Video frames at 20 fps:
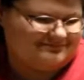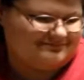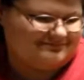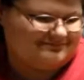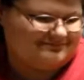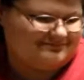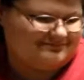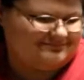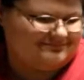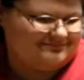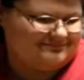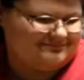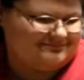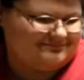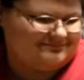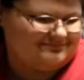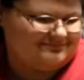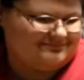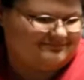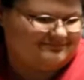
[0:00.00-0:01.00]

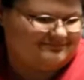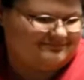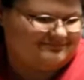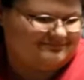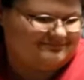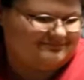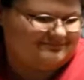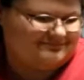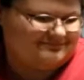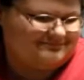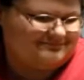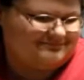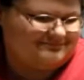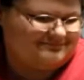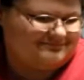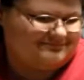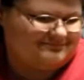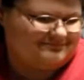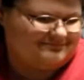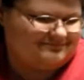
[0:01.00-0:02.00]

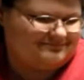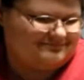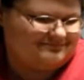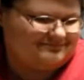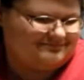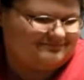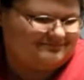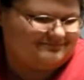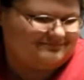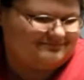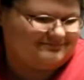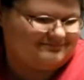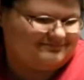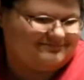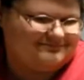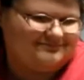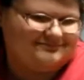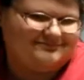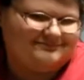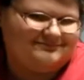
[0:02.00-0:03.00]

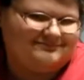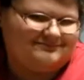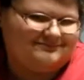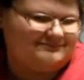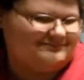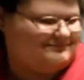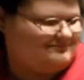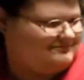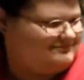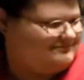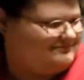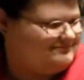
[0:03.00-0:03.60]
No words are spoken by the person on screen.